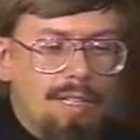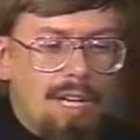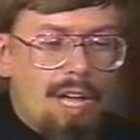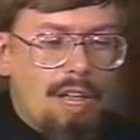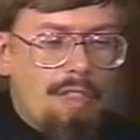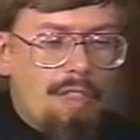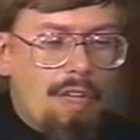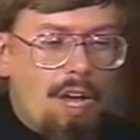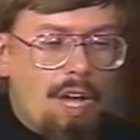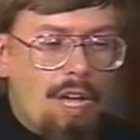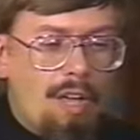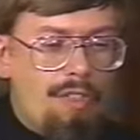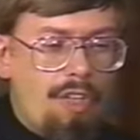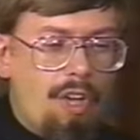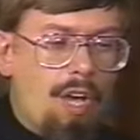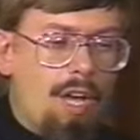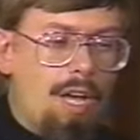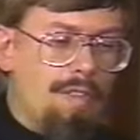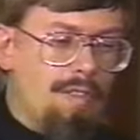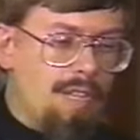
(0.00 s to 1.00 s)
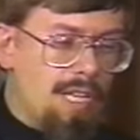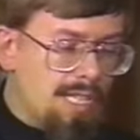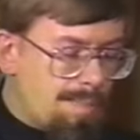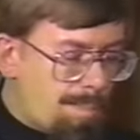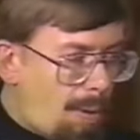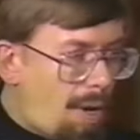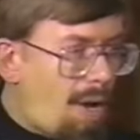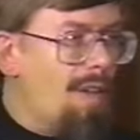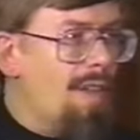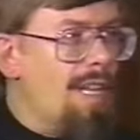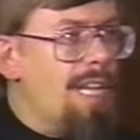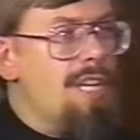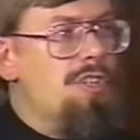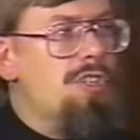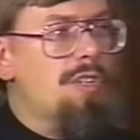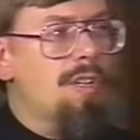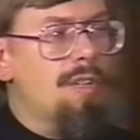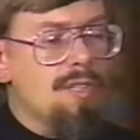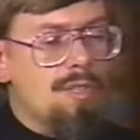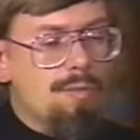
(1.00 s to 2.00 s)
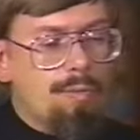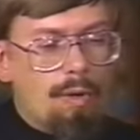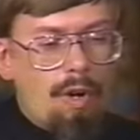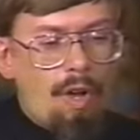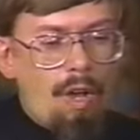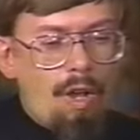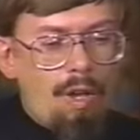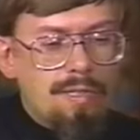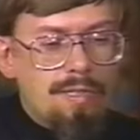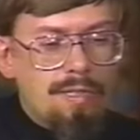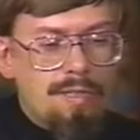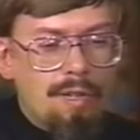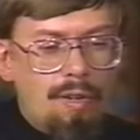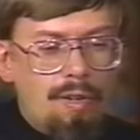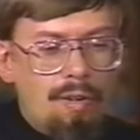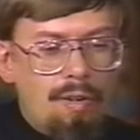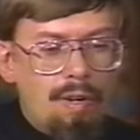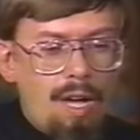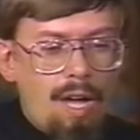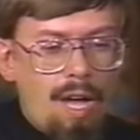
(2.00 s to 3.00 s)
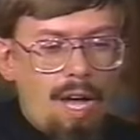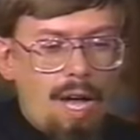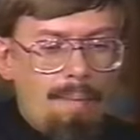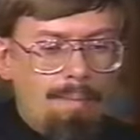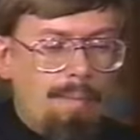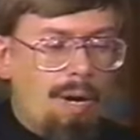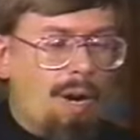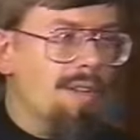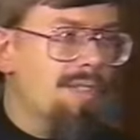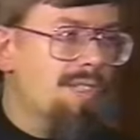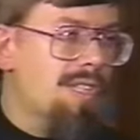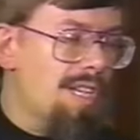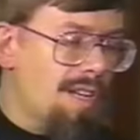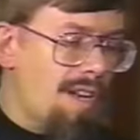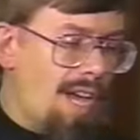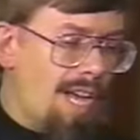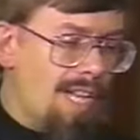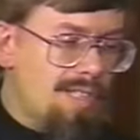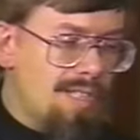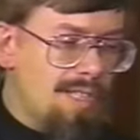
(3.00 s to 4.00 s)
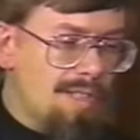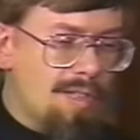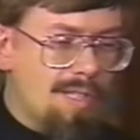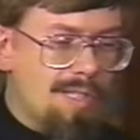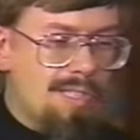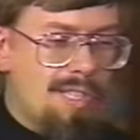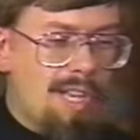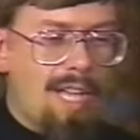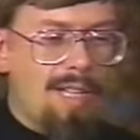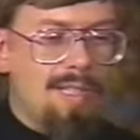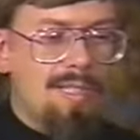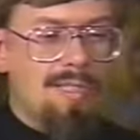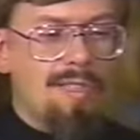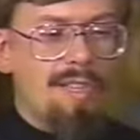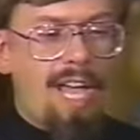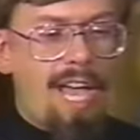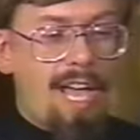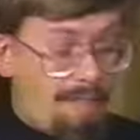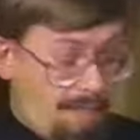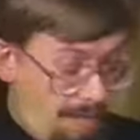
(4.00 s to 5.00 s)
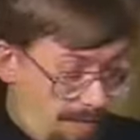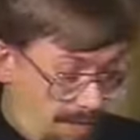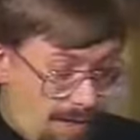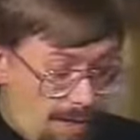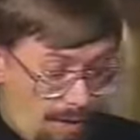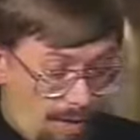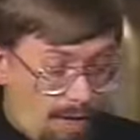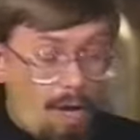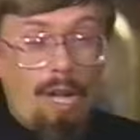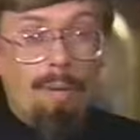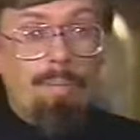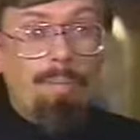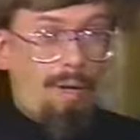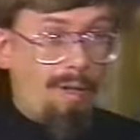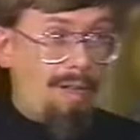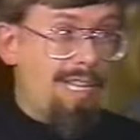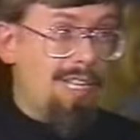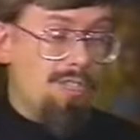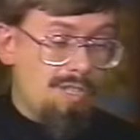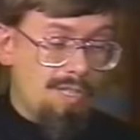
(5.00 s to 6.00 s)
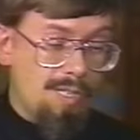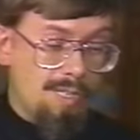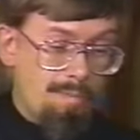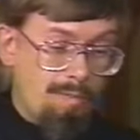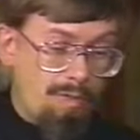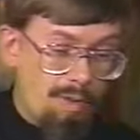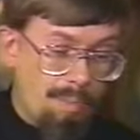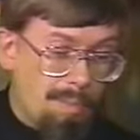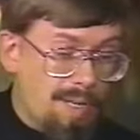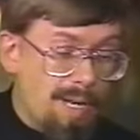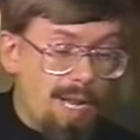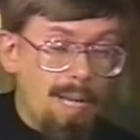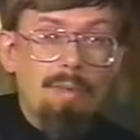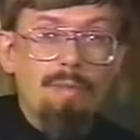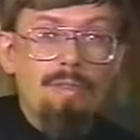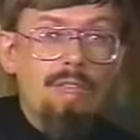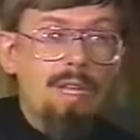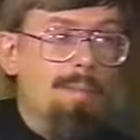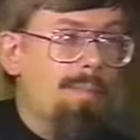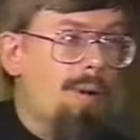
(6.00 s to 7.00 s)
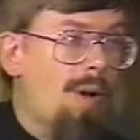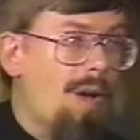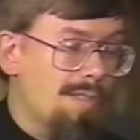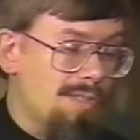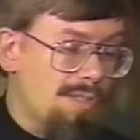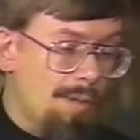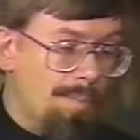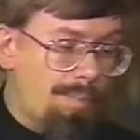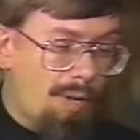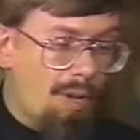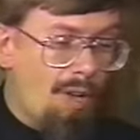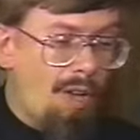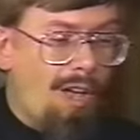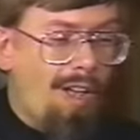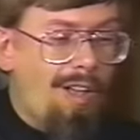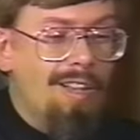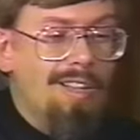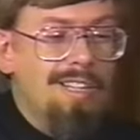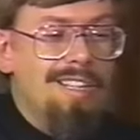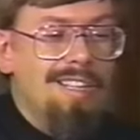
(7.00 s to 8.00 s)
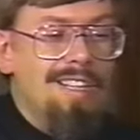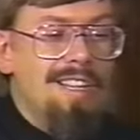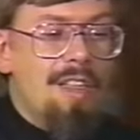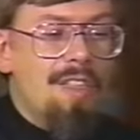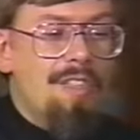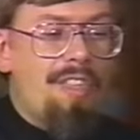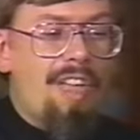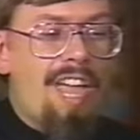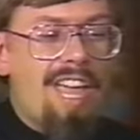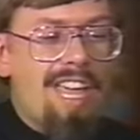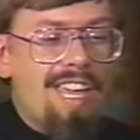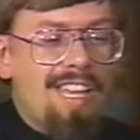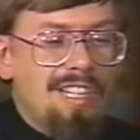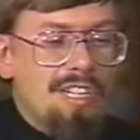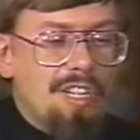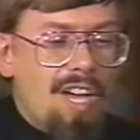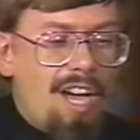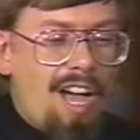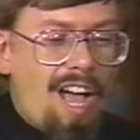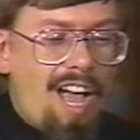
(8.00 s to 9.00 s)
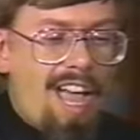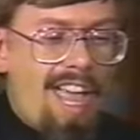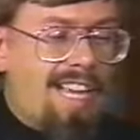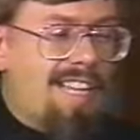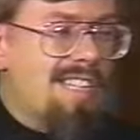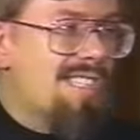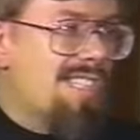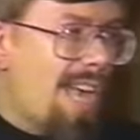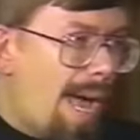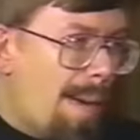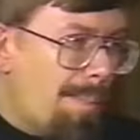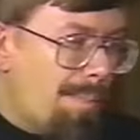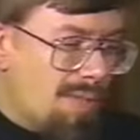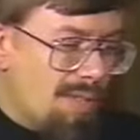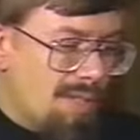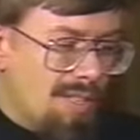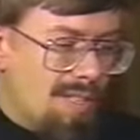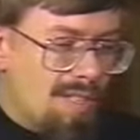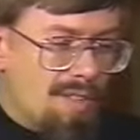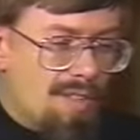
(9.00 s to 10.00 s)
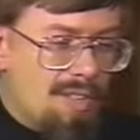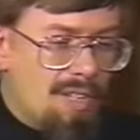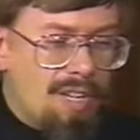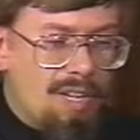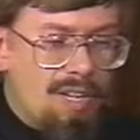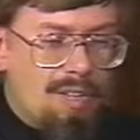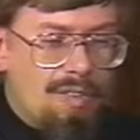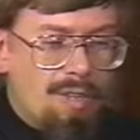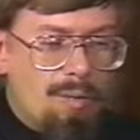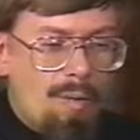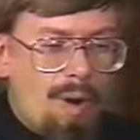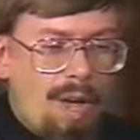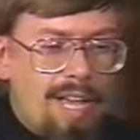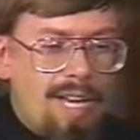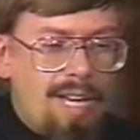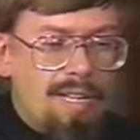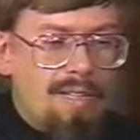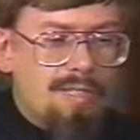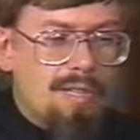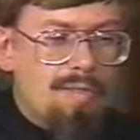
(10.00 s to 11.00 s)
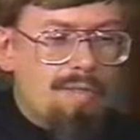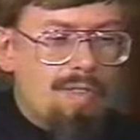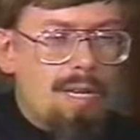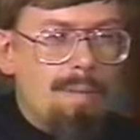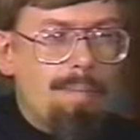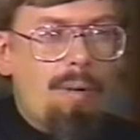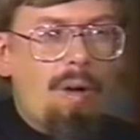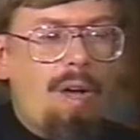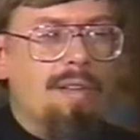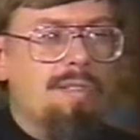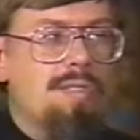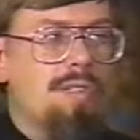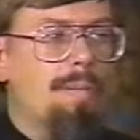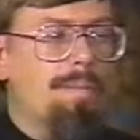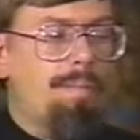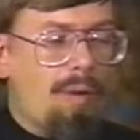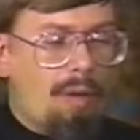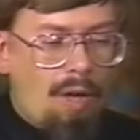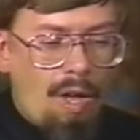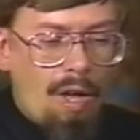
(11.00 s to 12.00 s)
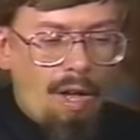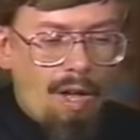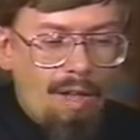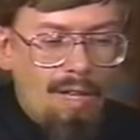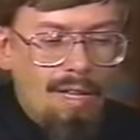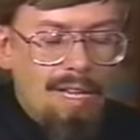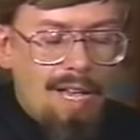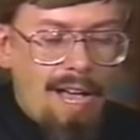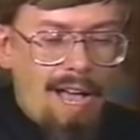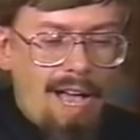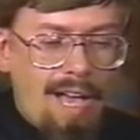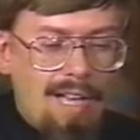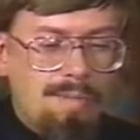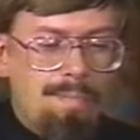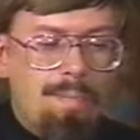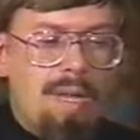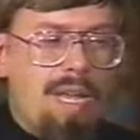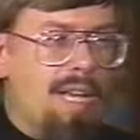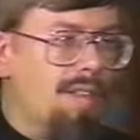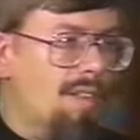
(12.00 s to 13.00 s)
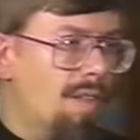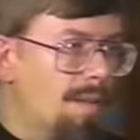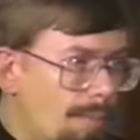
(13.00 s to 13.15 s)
These Paulicians were also Marcionites in the sense that, and they're called Paulicians from the name of the Apostle Paul, they accepted the writings of the Apostle Paul as being the